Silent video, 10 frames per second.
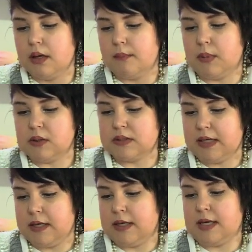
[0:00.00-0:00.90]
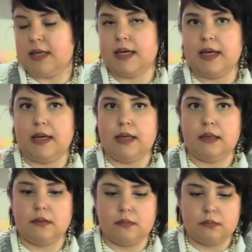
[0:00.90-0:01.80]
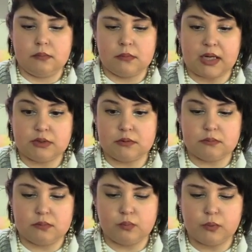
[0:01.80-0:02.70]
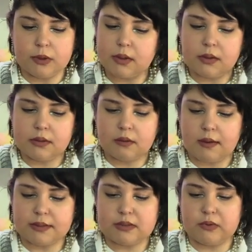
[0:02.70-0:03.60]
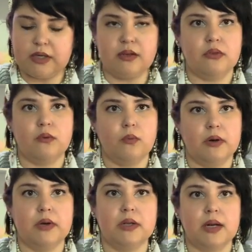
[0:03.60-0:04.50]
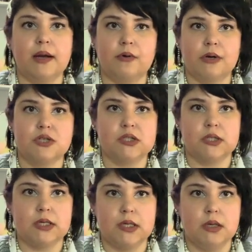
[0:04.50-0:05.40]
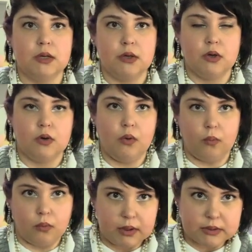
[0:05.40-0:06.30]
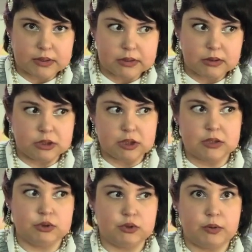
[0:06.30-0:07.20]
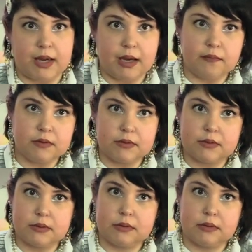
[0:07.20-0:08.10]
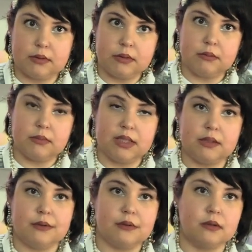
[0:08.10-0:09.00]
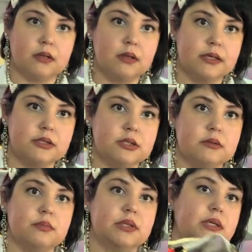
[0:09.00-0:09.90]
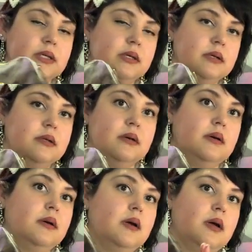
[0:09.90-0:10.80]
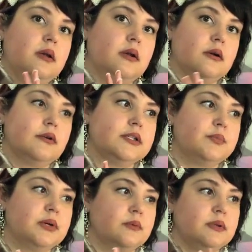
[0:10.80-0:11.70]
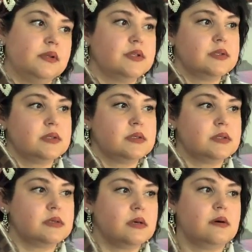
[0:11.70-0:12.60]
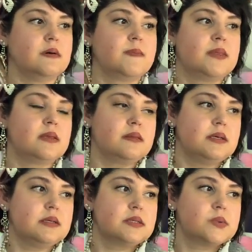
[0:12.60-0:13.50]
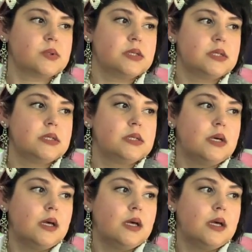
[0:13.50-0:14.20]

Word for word: Montaigne, and I am I would like to get the one that I originally wanted just to have it in my collection, but again, not going to part with this. So this one